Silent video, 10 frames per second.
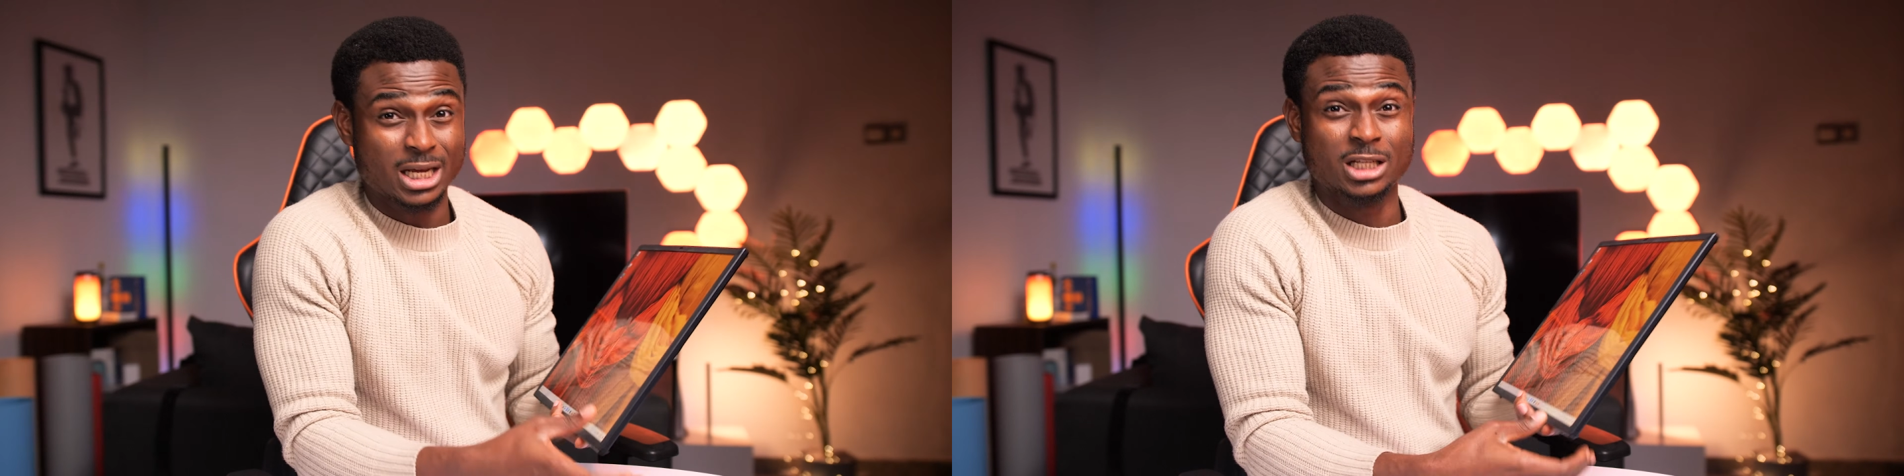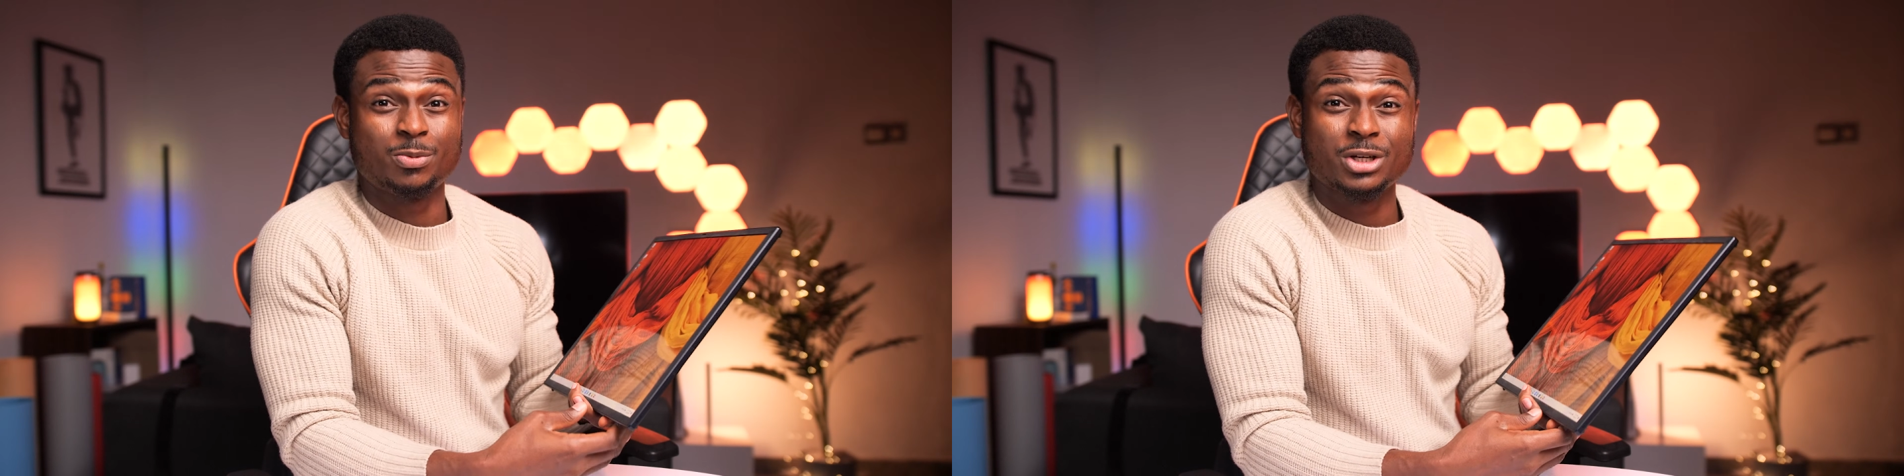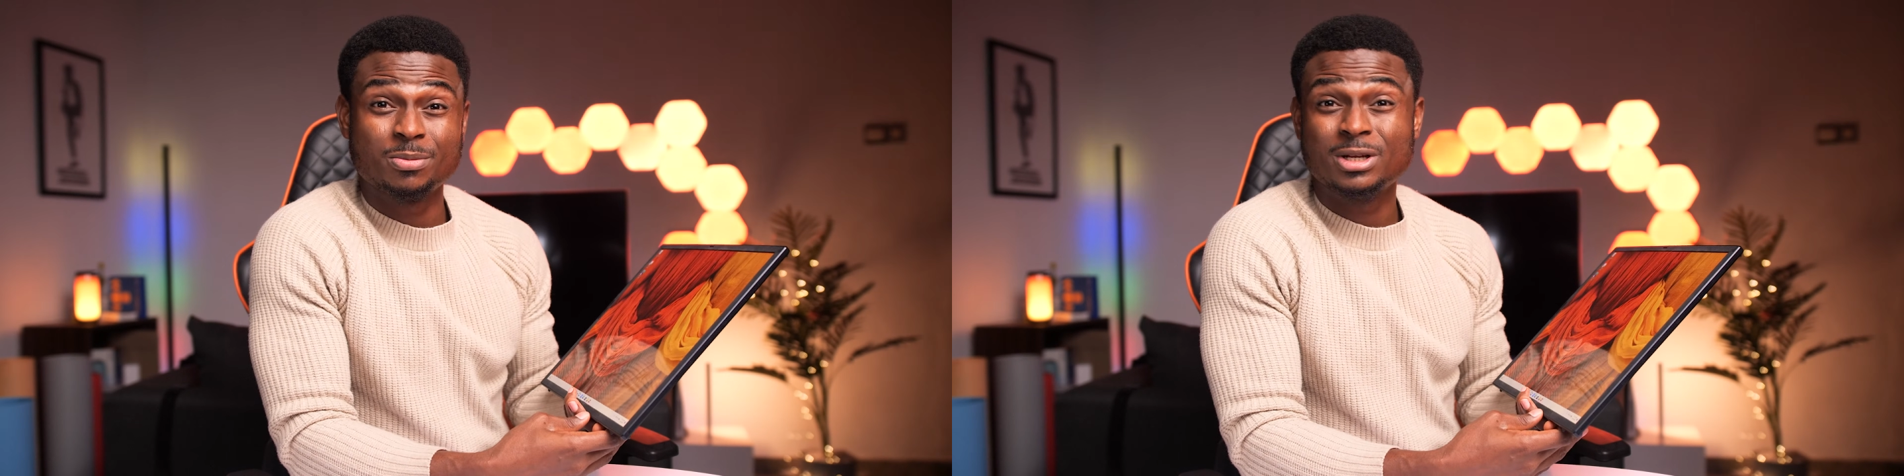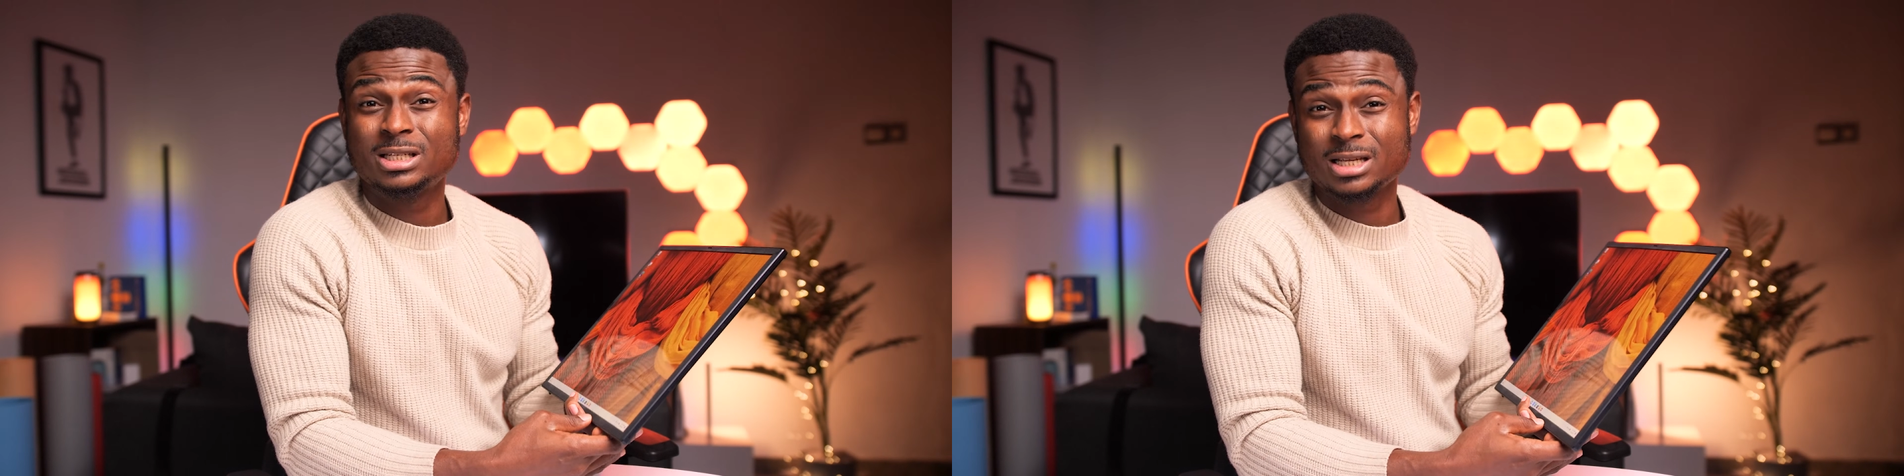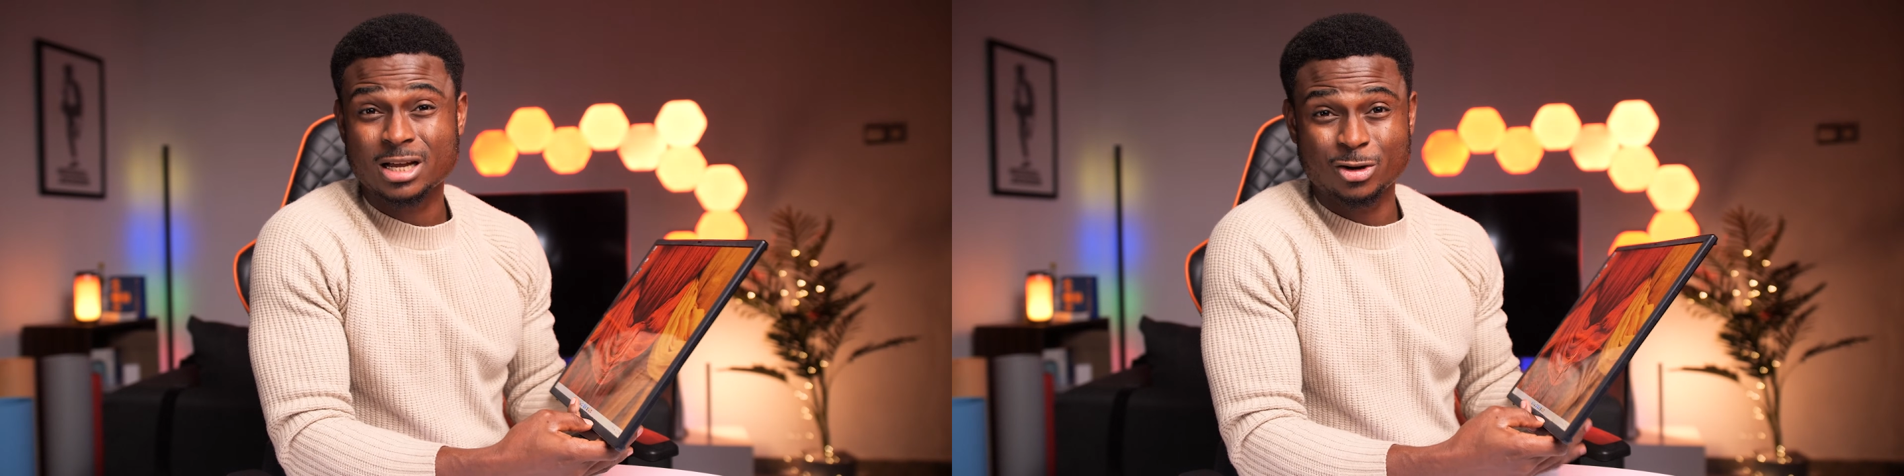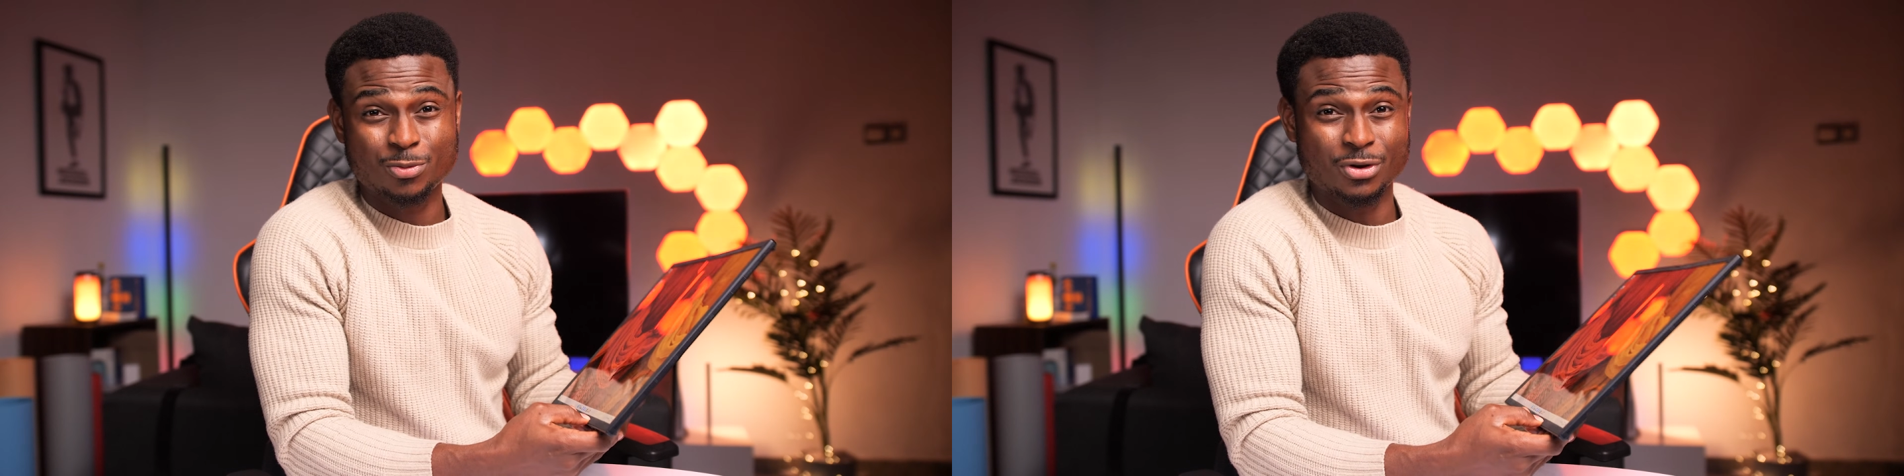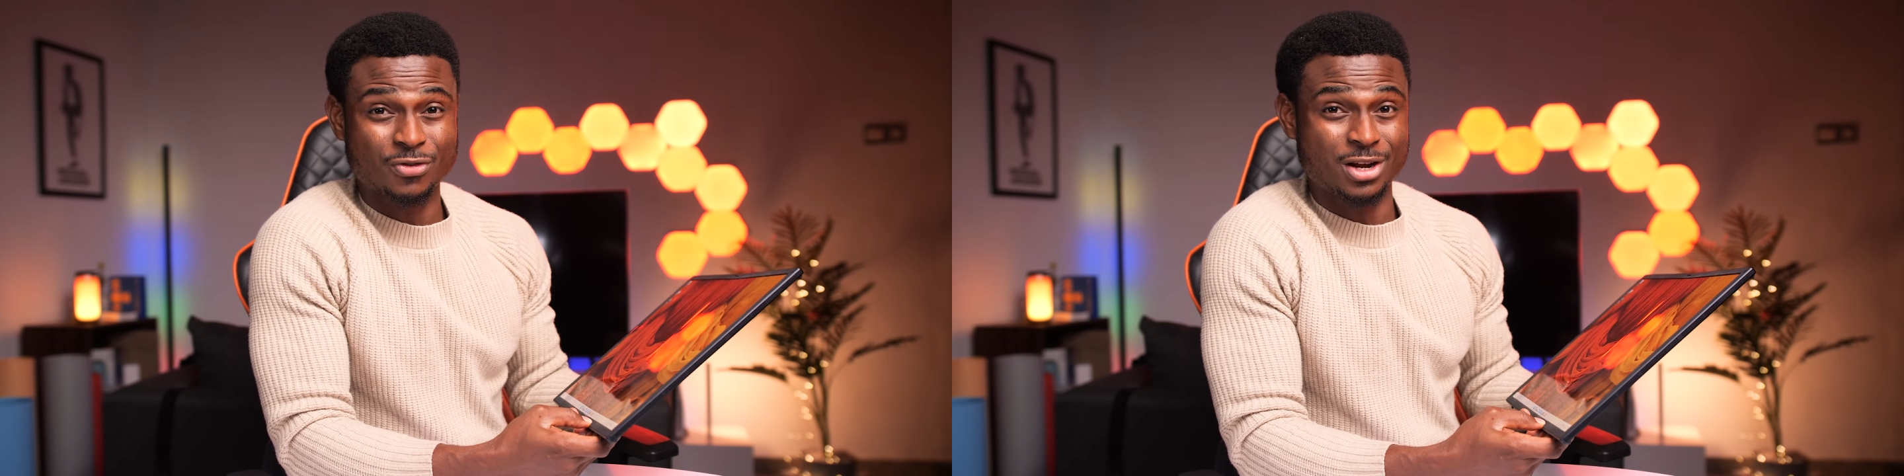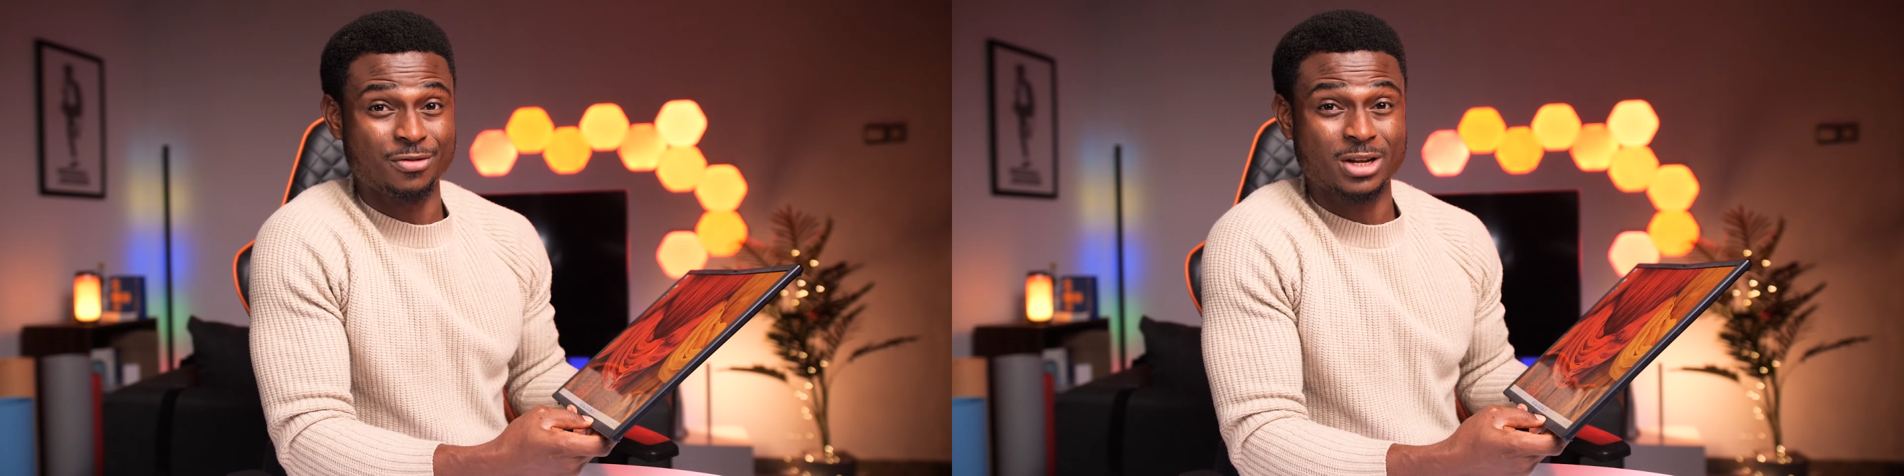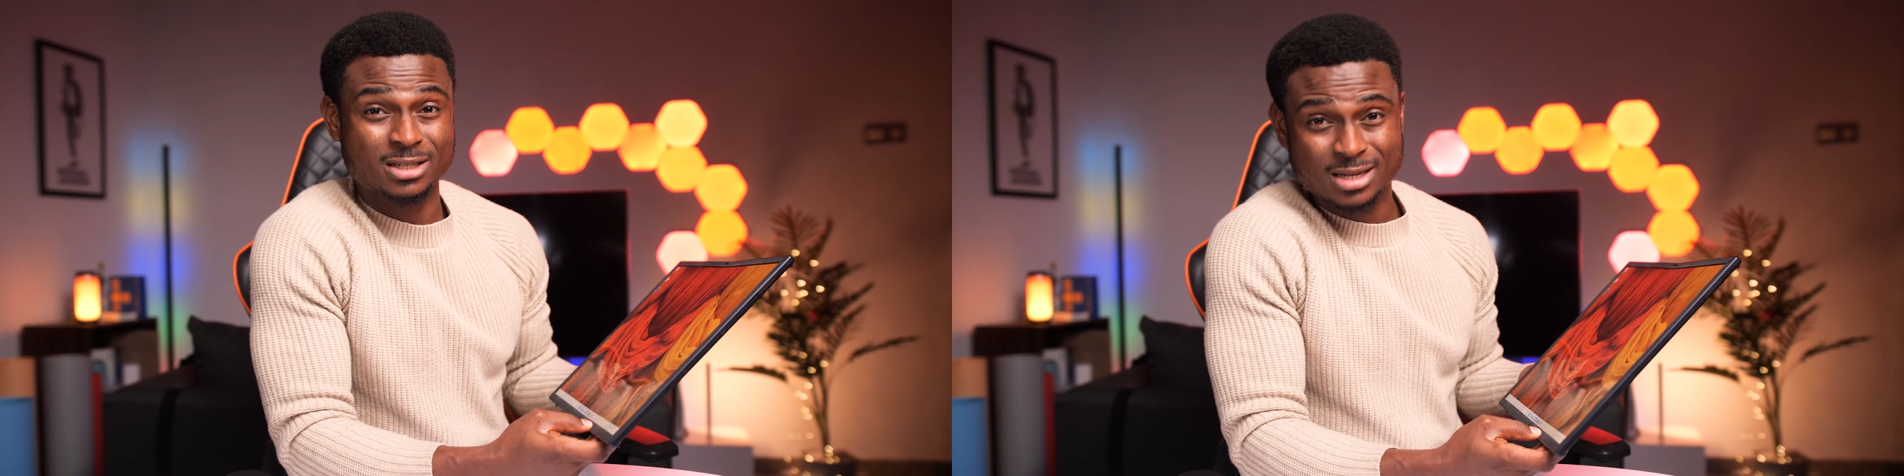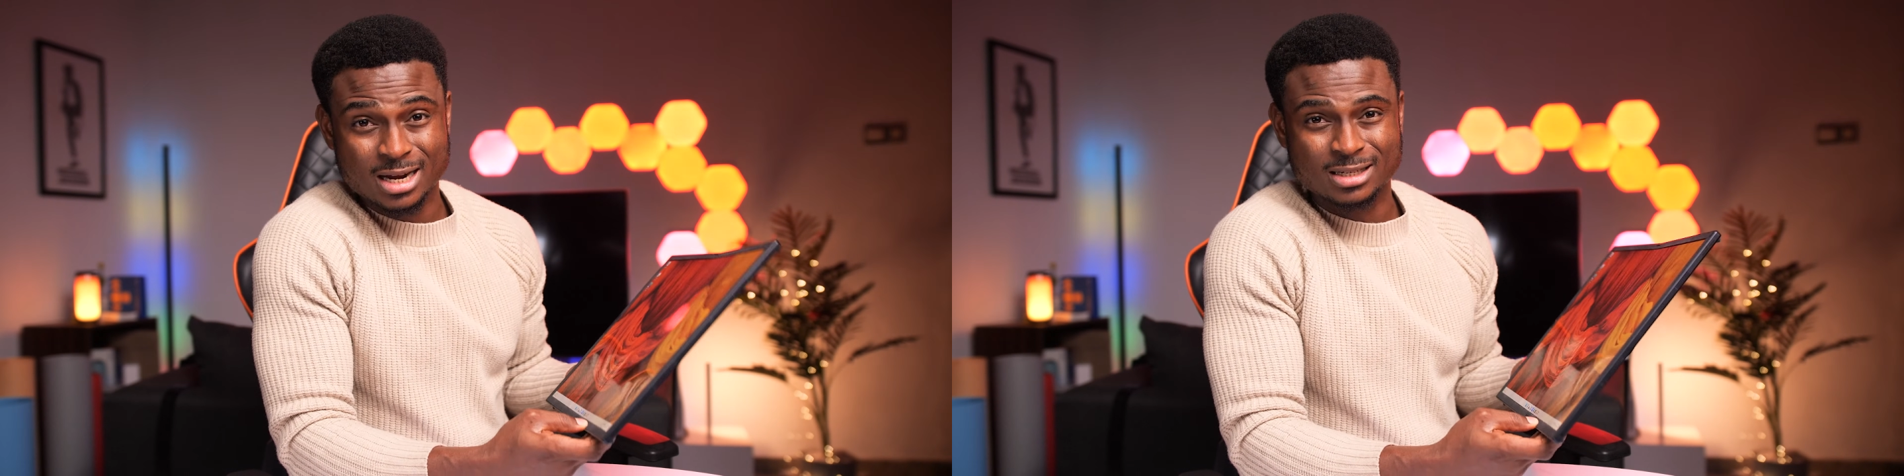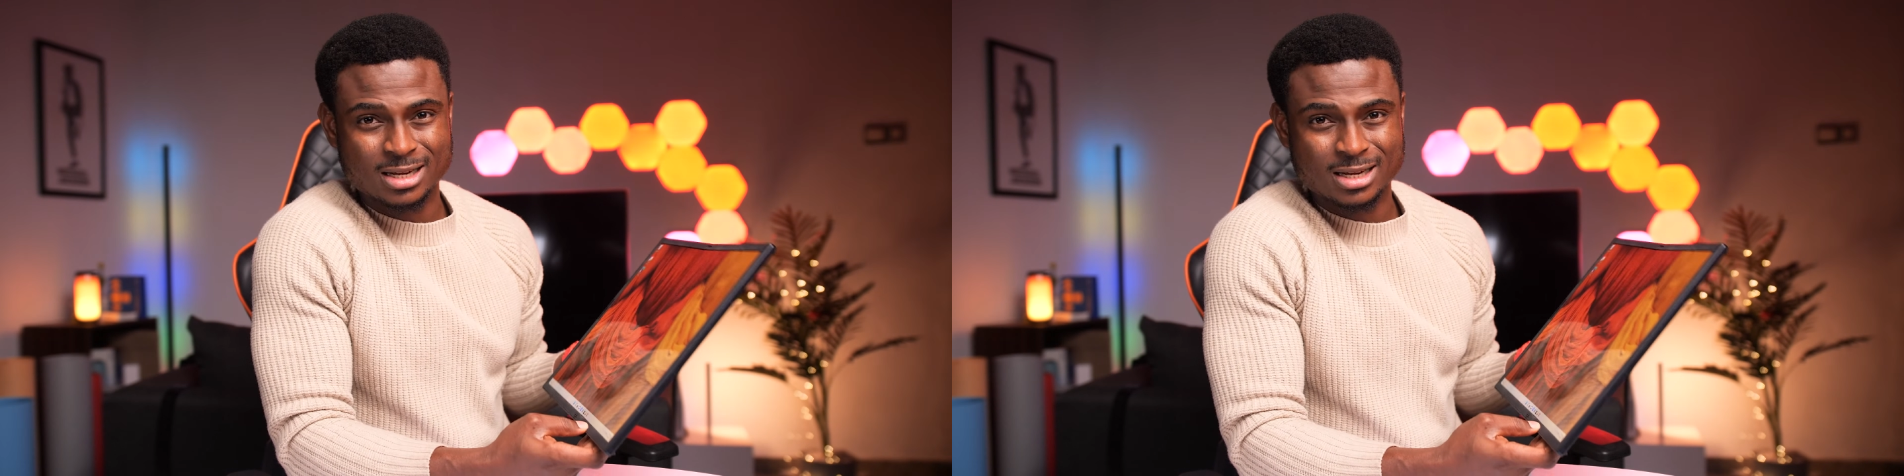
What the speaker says: Its portability cannot be overemphasized,